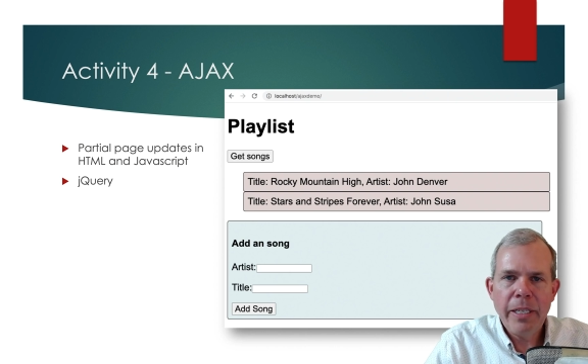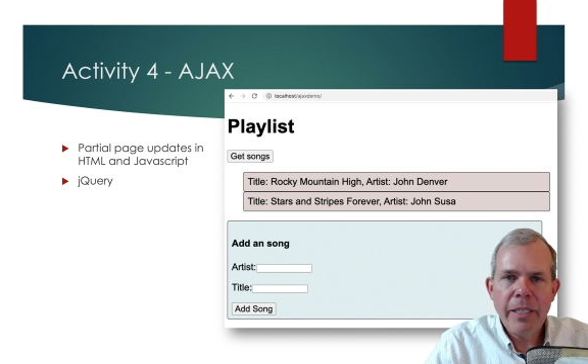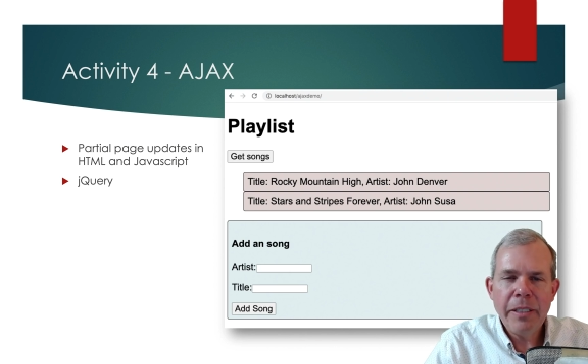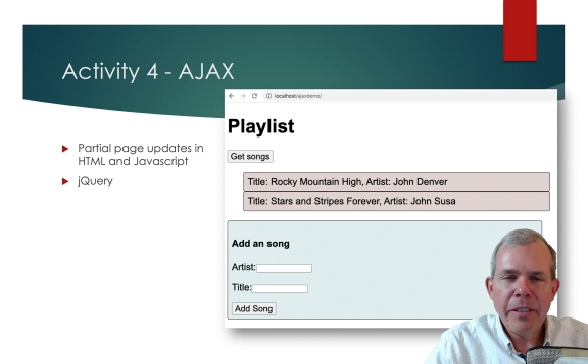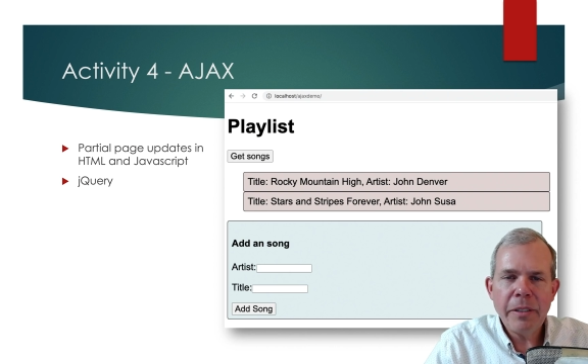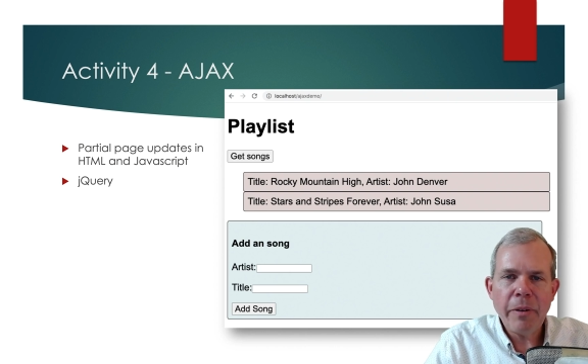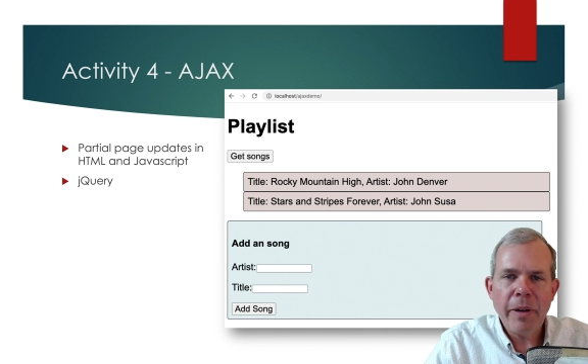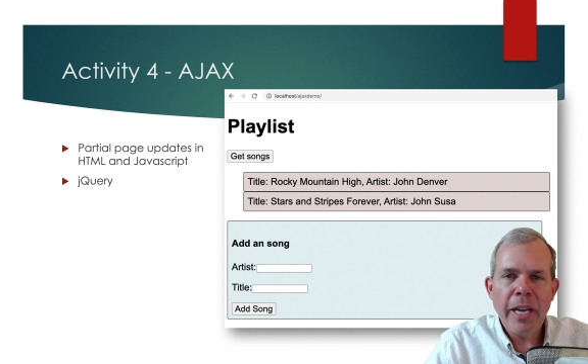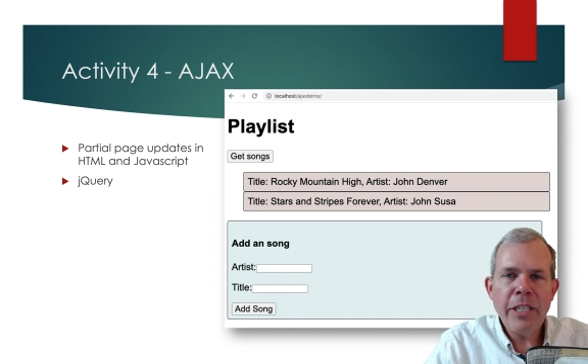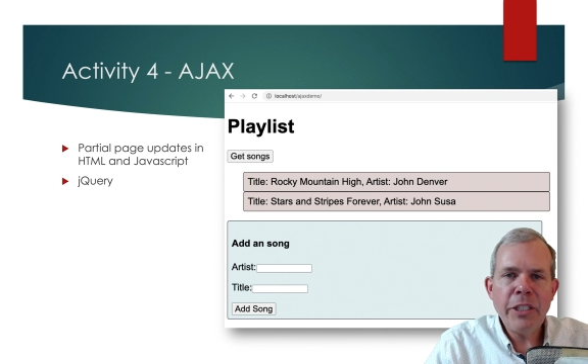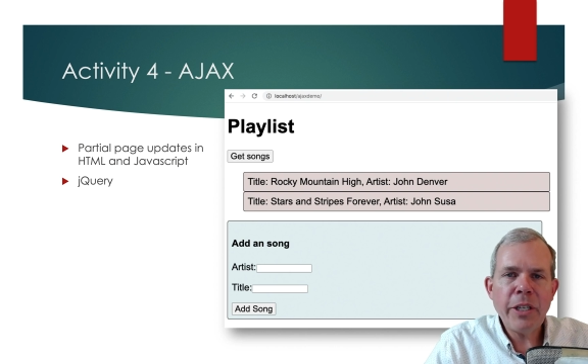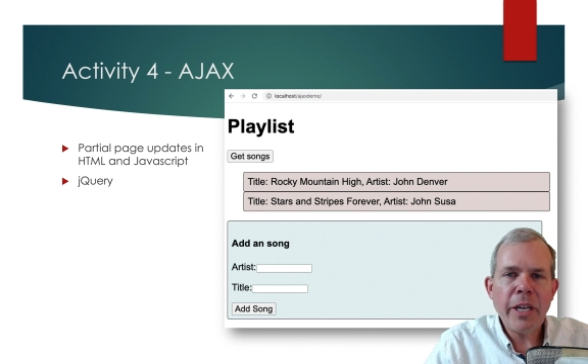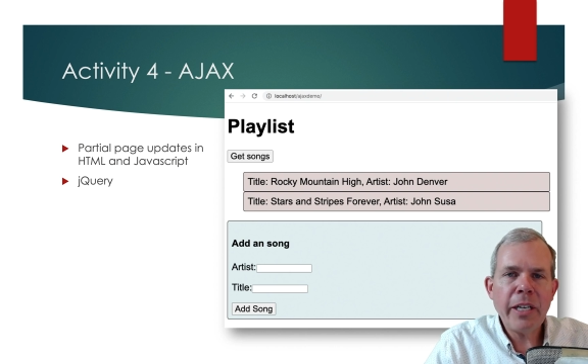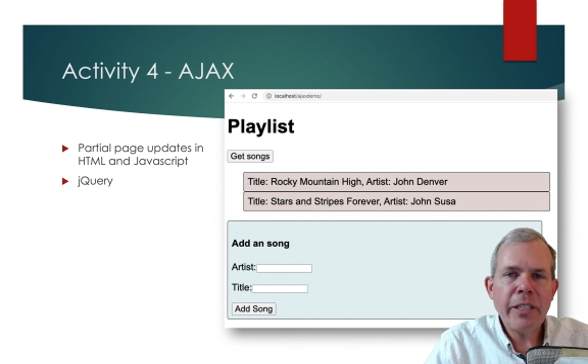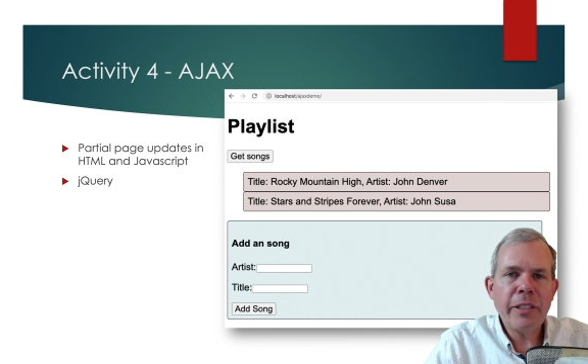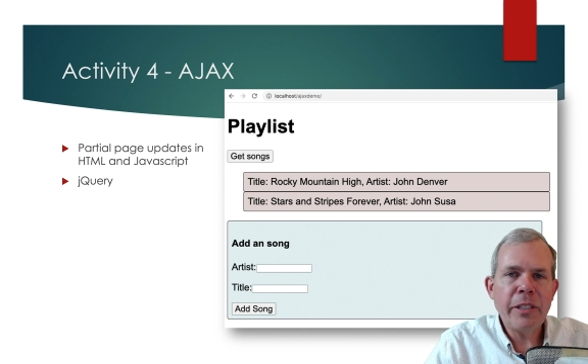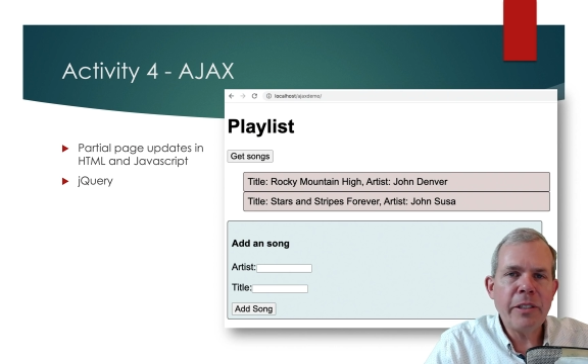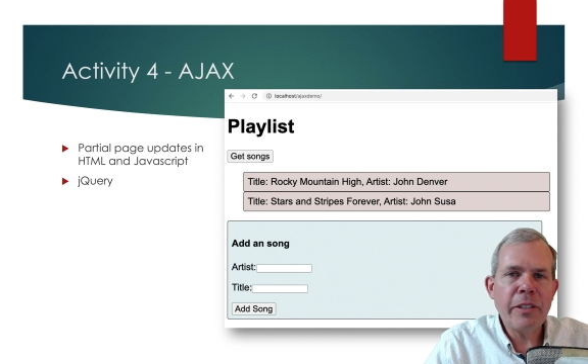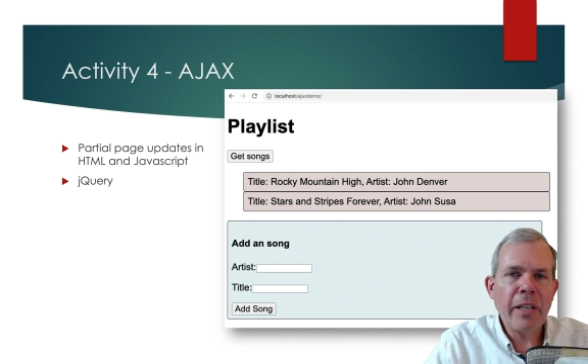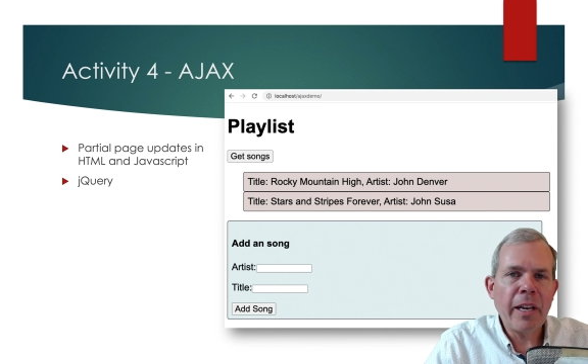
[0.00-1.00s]
So
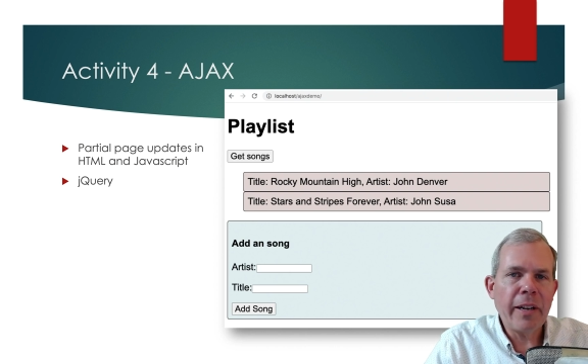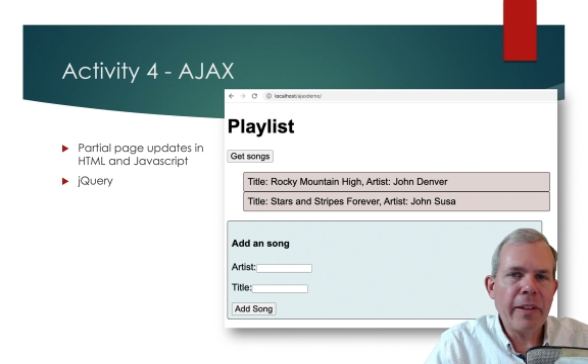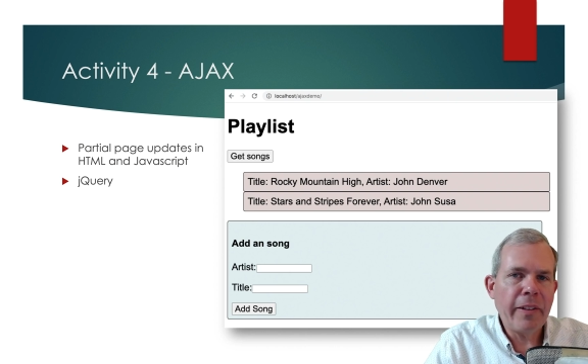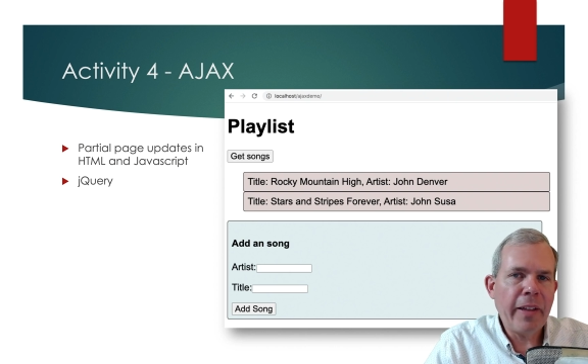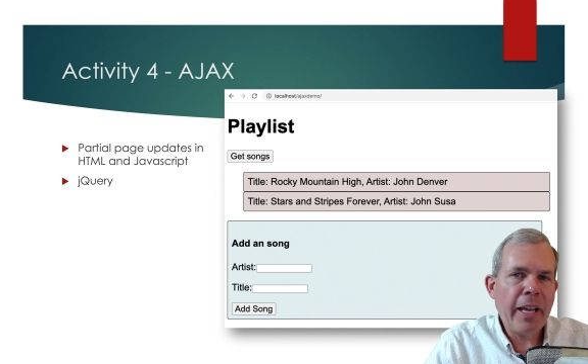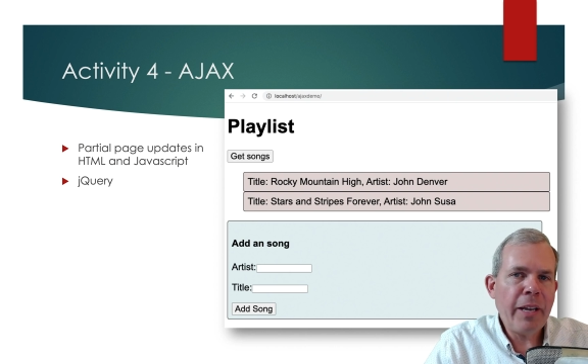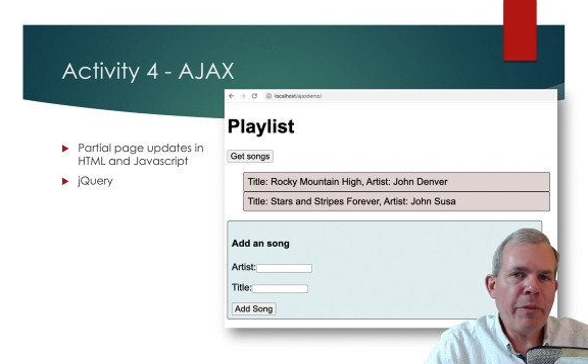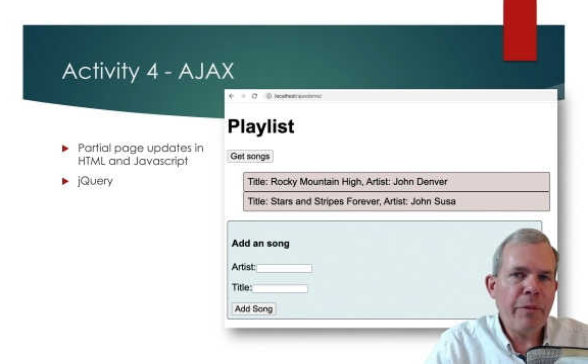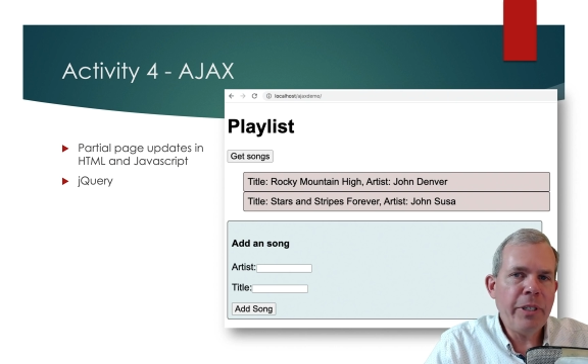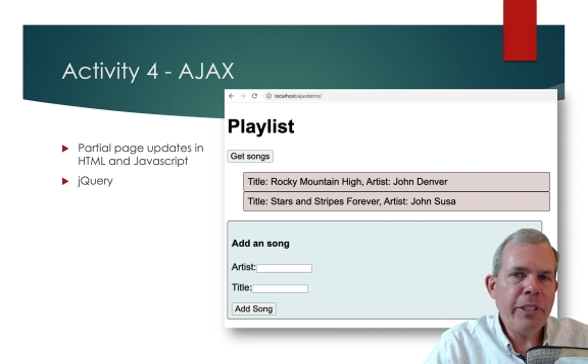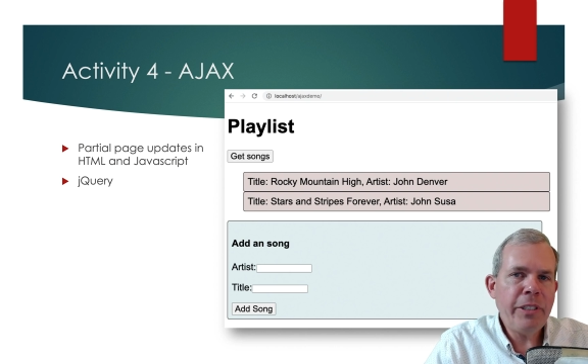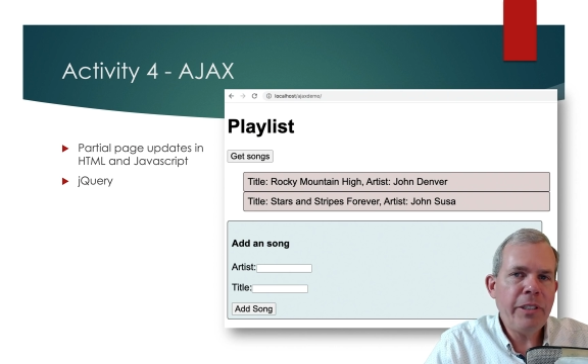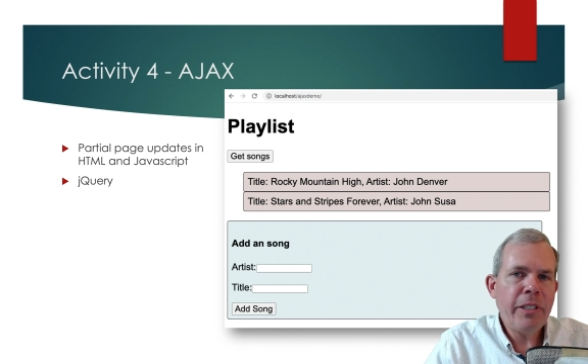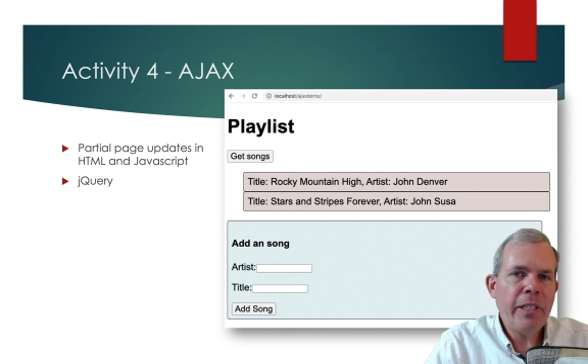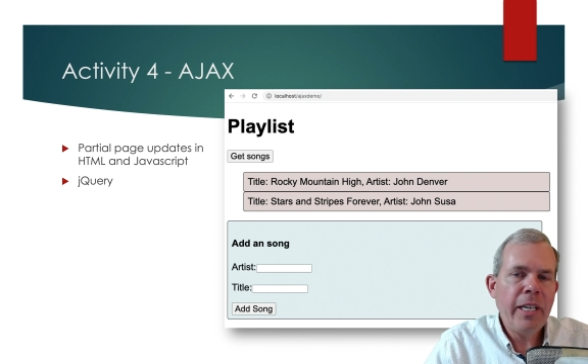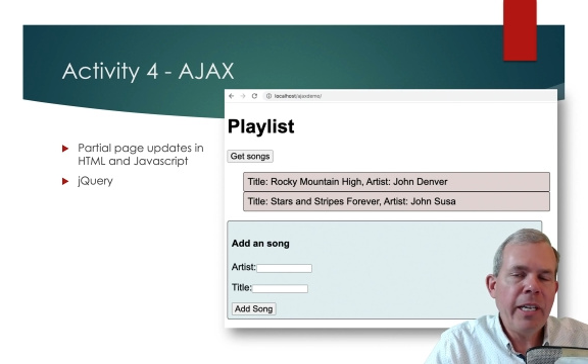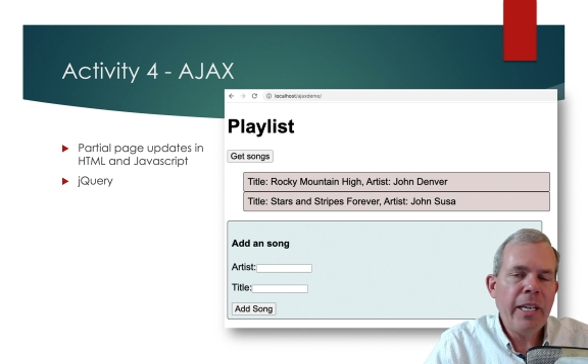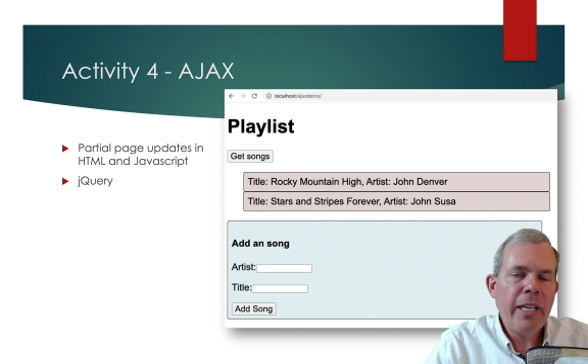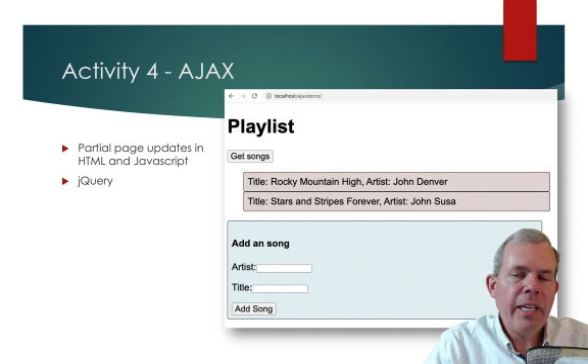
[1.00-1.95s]
Ajax is not a language,